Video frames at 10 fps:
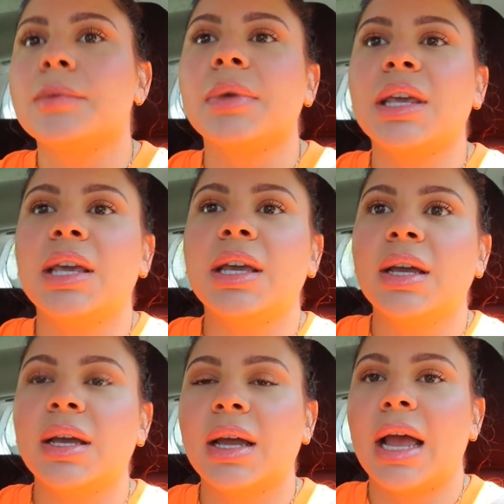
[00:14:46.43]
to me
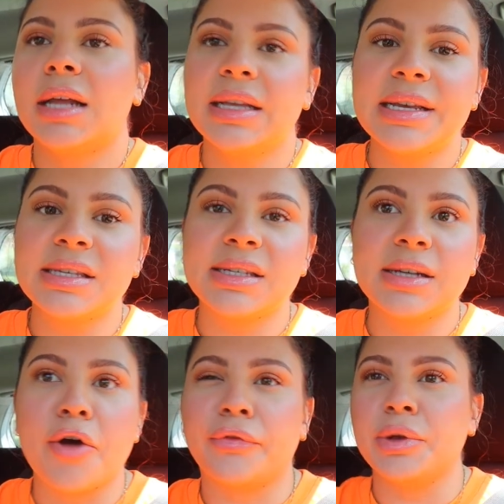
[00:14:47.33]
at least
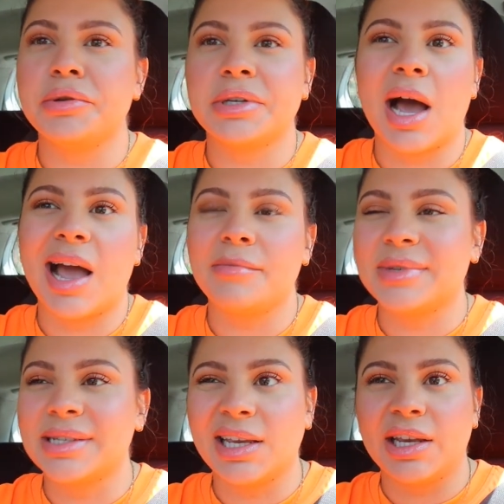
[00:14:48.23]
a few
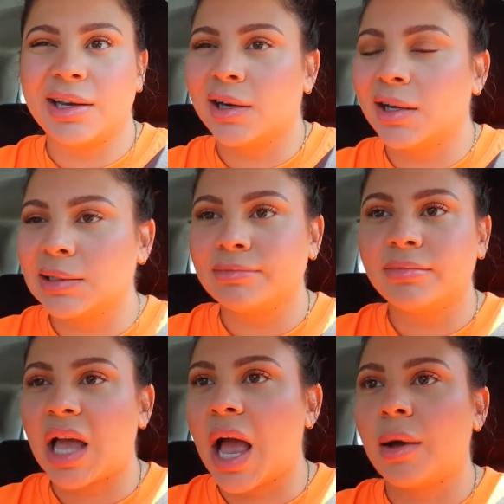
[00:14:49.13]
times a year.
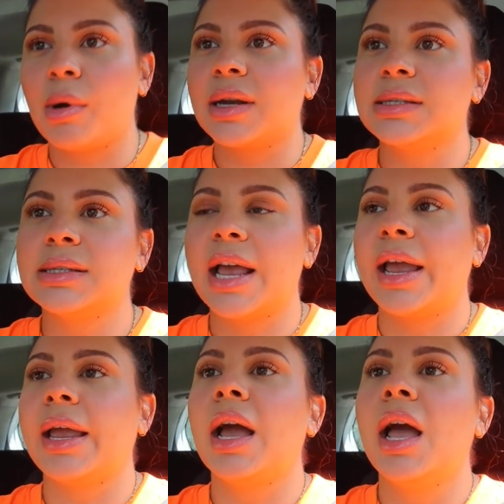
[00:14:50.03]
I want to say.